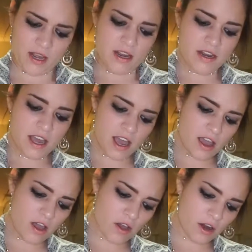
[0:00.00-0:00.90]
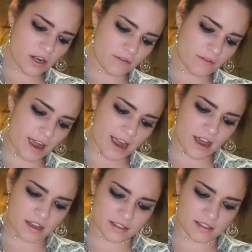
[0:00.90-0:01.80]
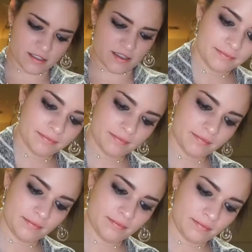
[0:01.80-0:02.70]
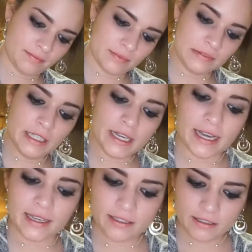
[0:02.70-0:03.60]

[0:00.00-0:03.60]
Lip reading: No, I already failed. Ugh.